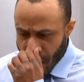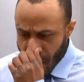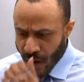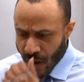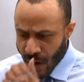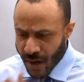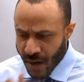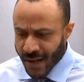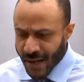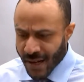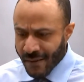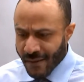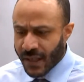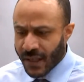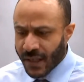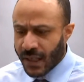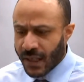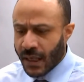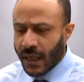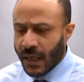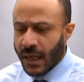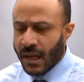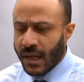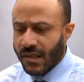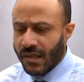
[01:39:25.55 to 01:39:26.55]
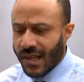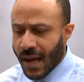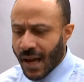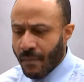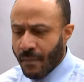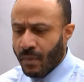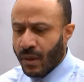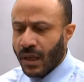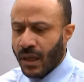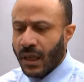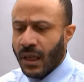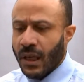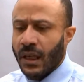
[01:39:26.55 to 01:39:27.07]
everything that's happened in the
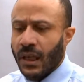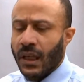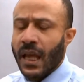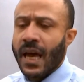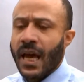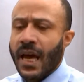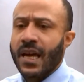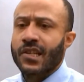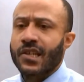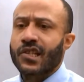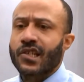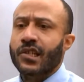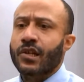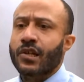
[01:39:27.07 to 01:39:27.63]
last year.